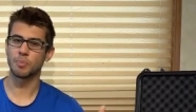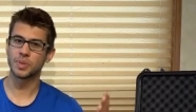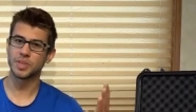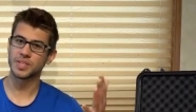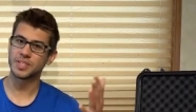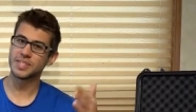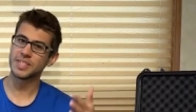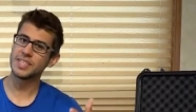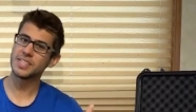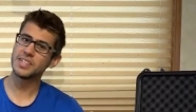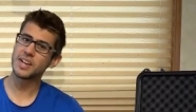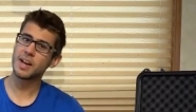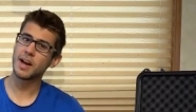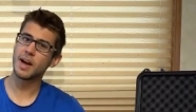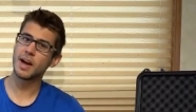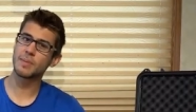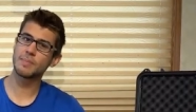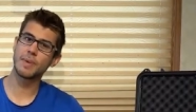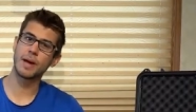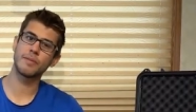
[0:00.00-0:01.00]
But the
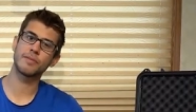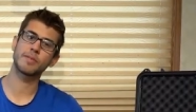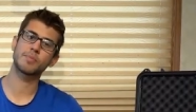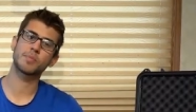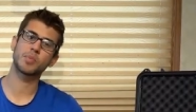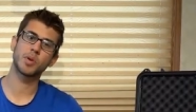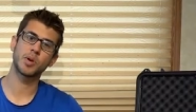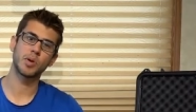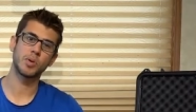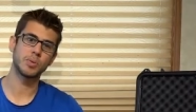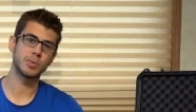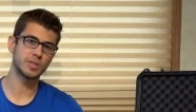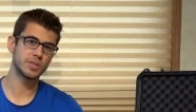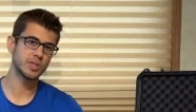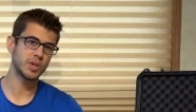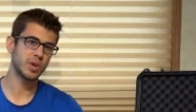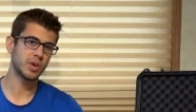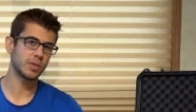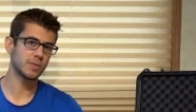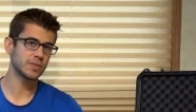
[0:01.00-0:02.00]
DJI Mavic Pro
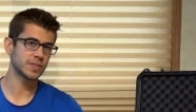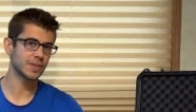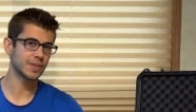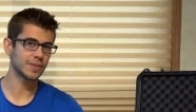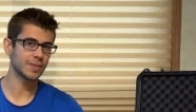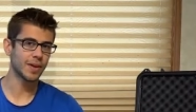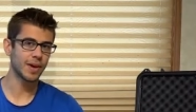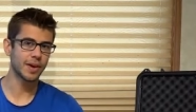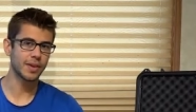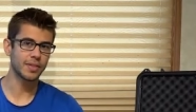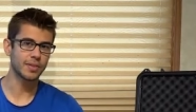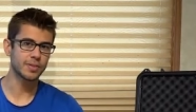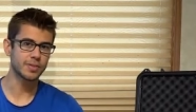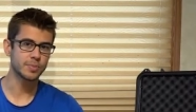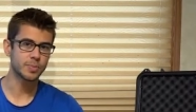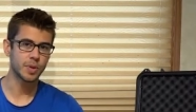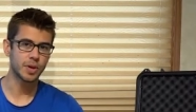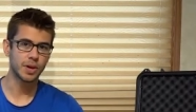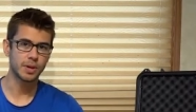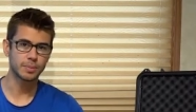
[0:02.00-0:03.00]
solves a lot of those
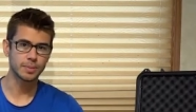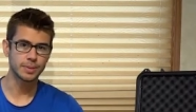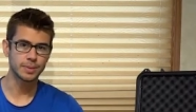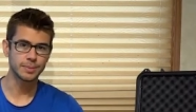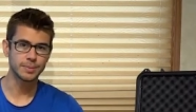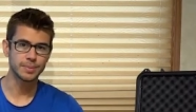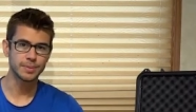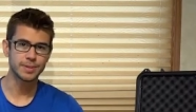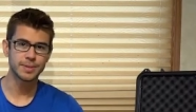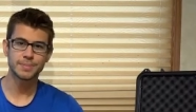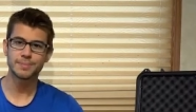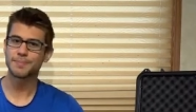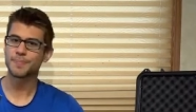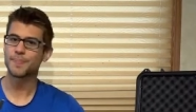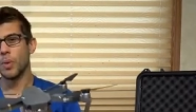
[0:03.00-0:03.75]
problems.